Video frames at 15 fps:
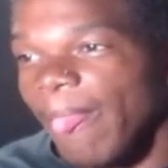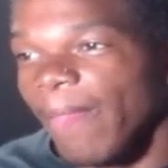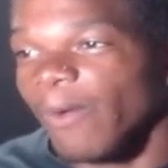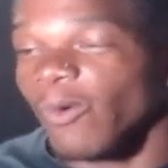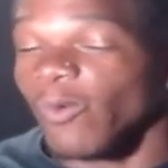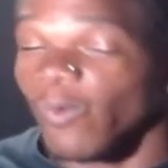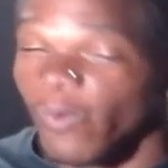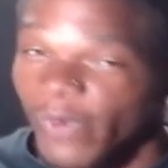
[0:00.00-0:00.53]

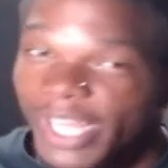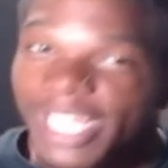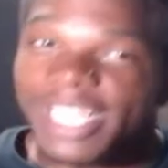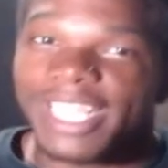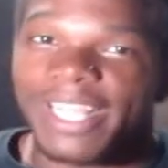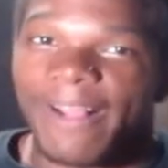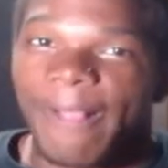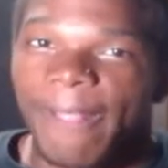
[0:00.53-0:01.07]

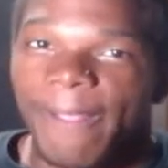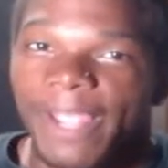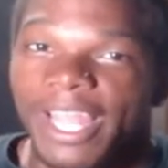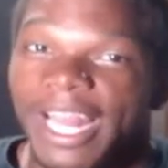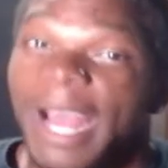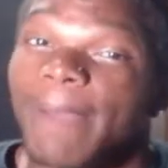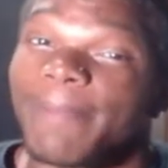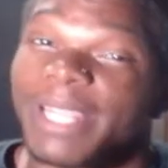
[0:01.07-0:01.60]
really and
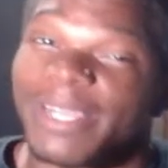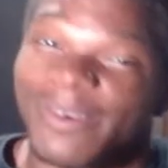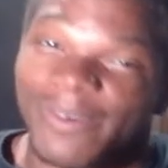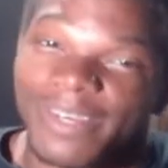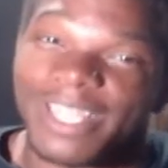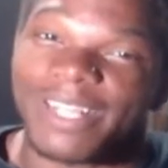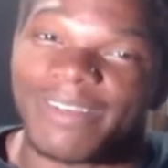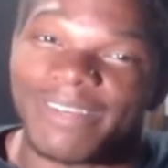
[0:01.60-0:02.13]
I mean
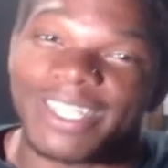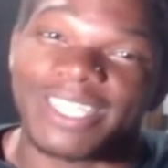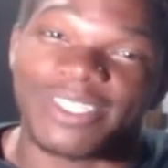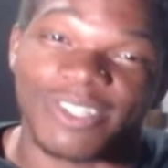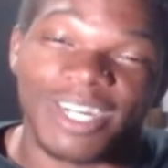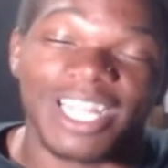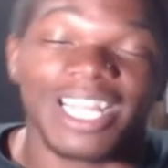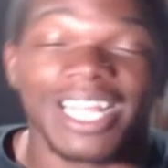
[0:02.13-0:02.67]
really really
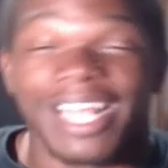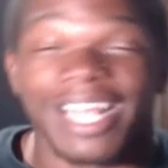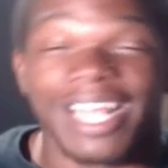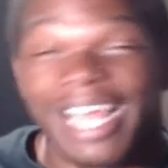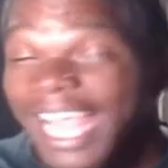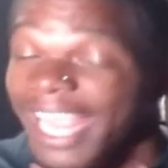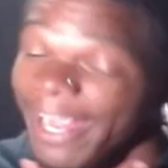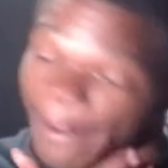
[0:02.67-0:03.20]
trying, hey.